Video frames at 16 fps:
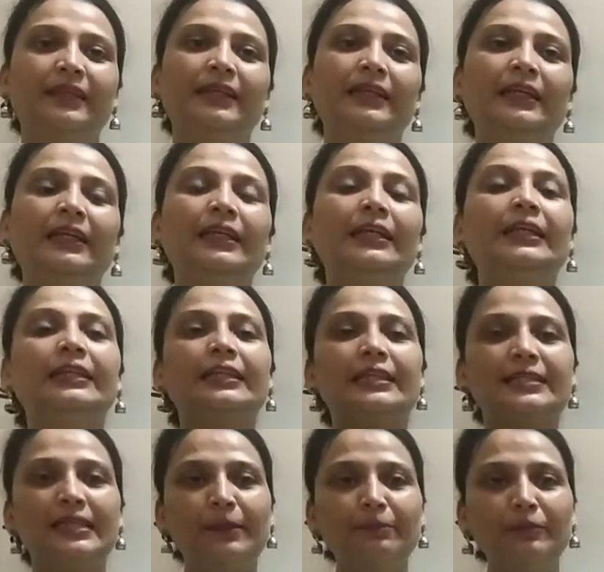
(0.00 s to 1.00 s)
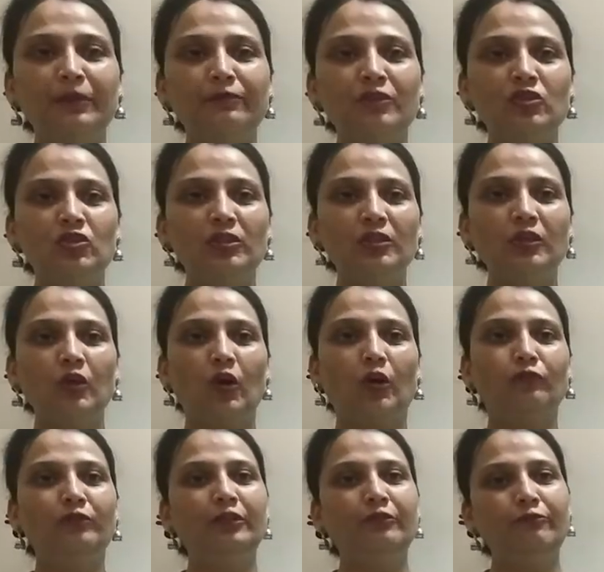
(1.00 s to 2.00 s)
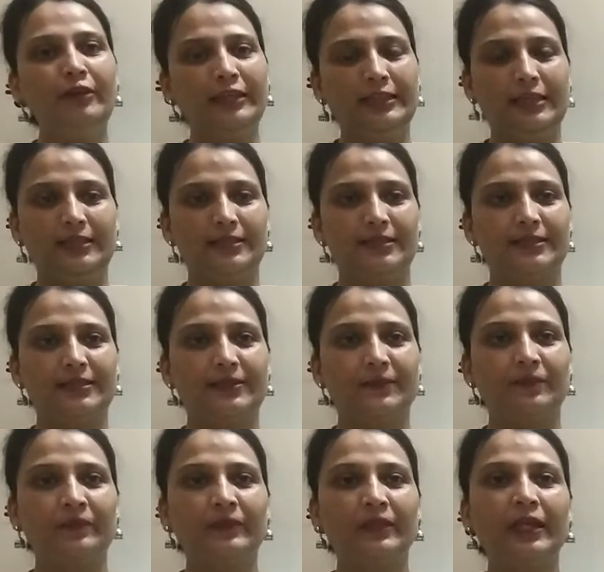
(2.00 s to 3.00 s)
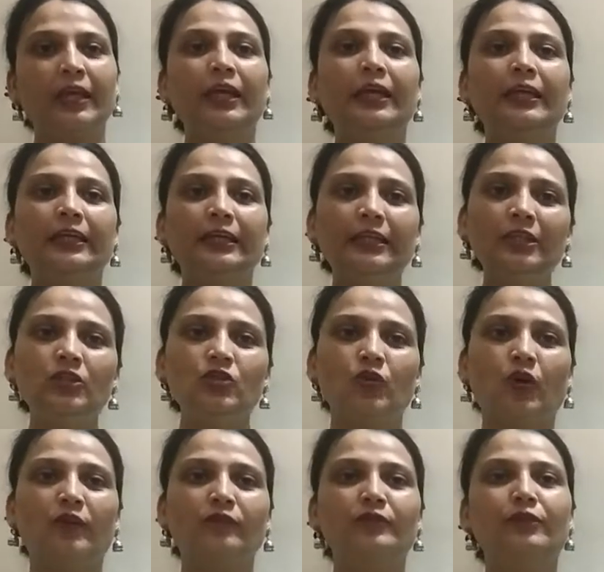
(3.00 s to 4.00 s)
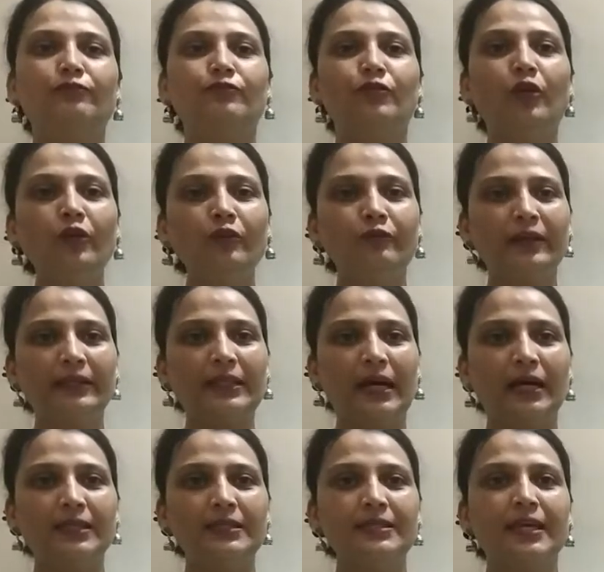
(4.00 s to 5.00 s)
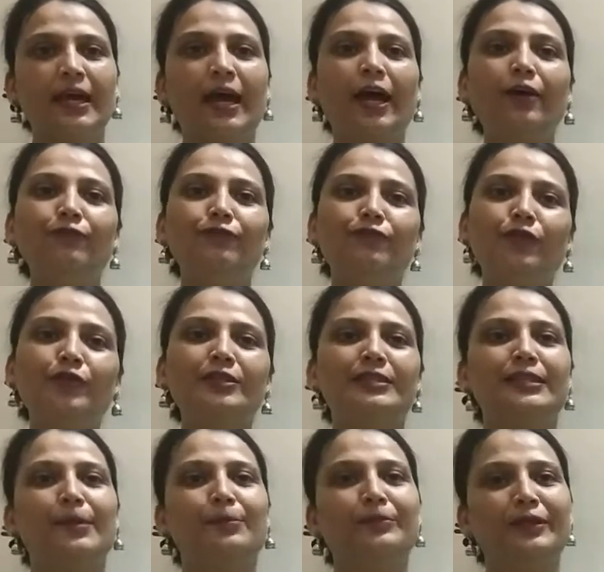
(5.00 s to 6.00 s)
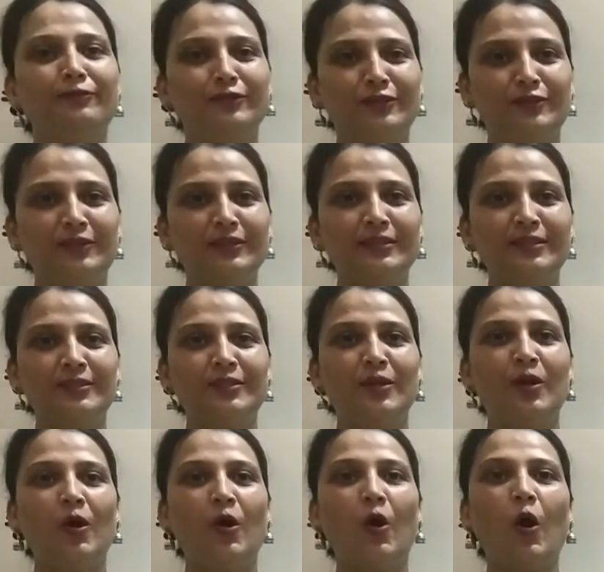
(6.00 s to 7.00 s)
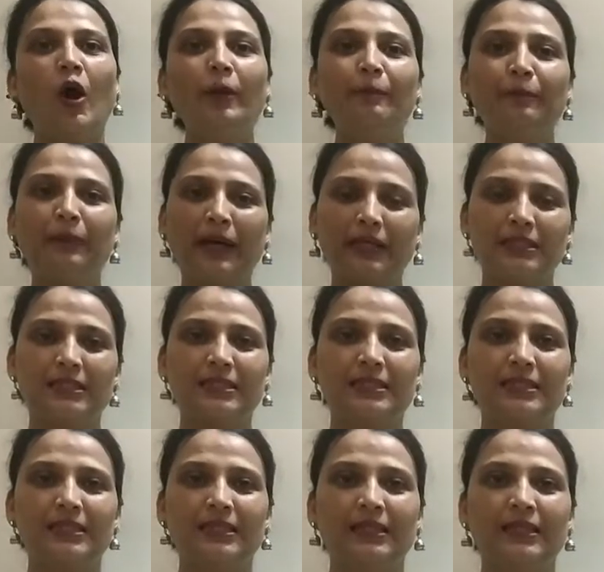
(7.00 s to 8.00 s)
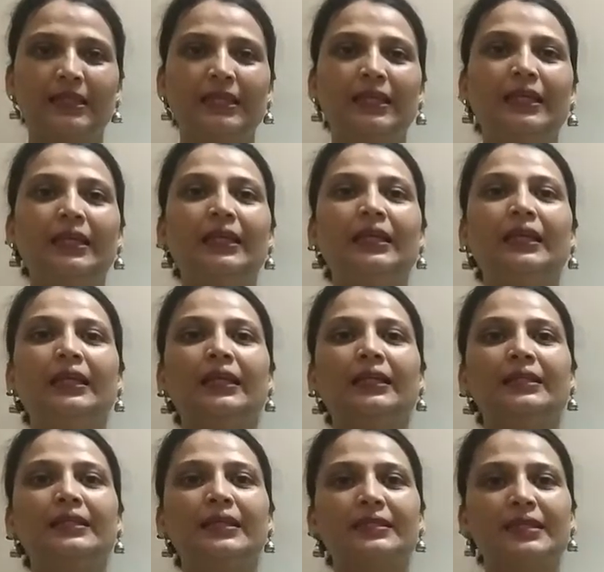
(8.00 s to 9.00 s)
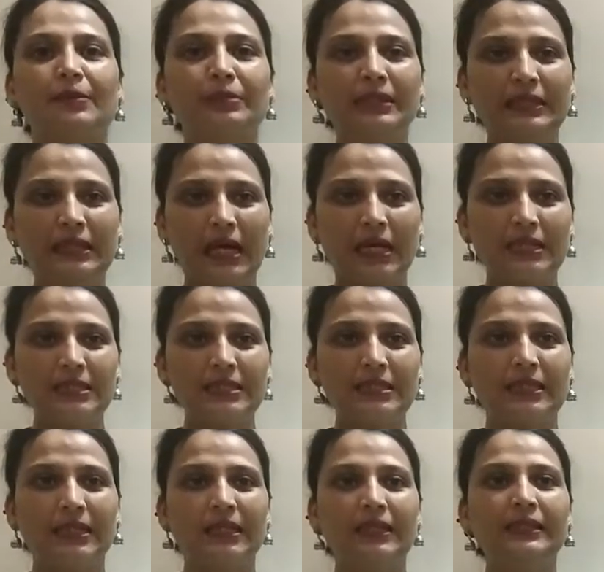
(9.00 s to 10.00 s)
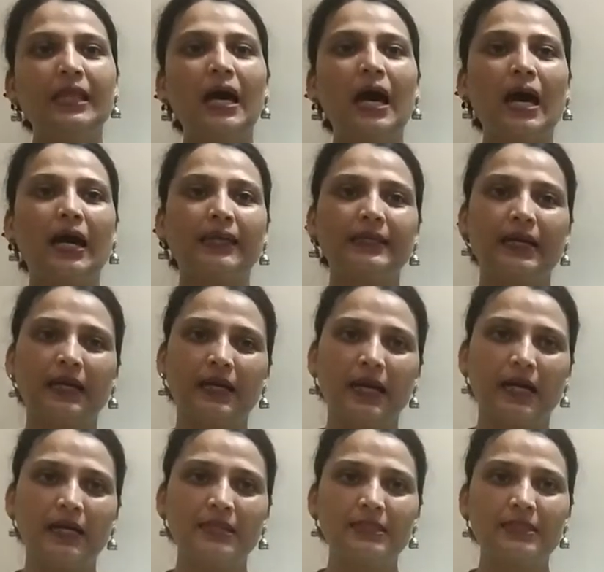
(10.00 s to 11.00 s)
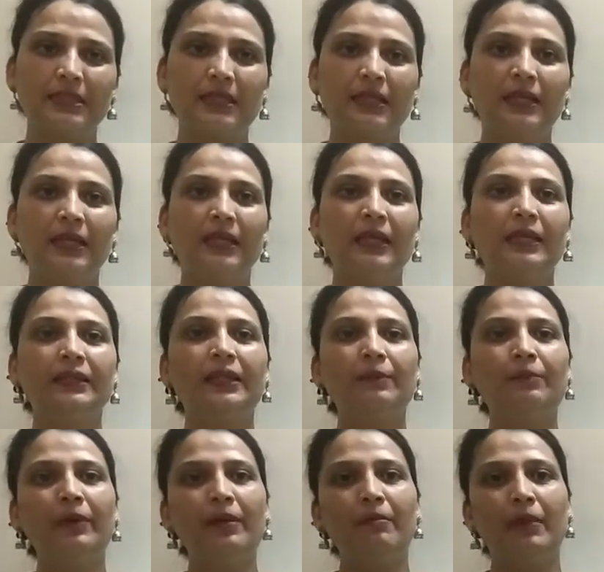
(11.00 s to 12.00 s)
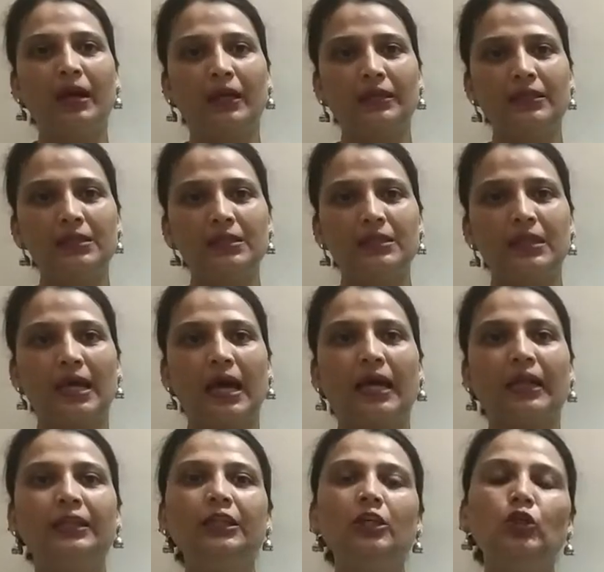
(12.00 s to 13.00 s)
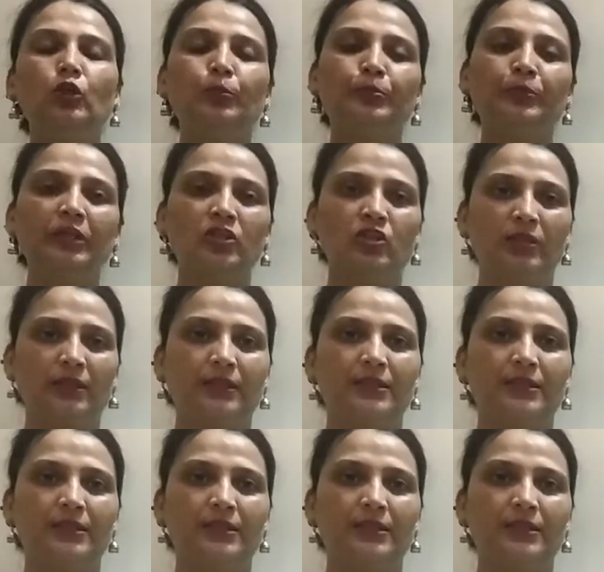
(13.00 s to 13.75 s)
The subdivision of the Vedas. Each of the 4 Vedas have 4 subdivisions or parts. The Samhitas, the Aryankas, the Brahmanas and the Upanishads.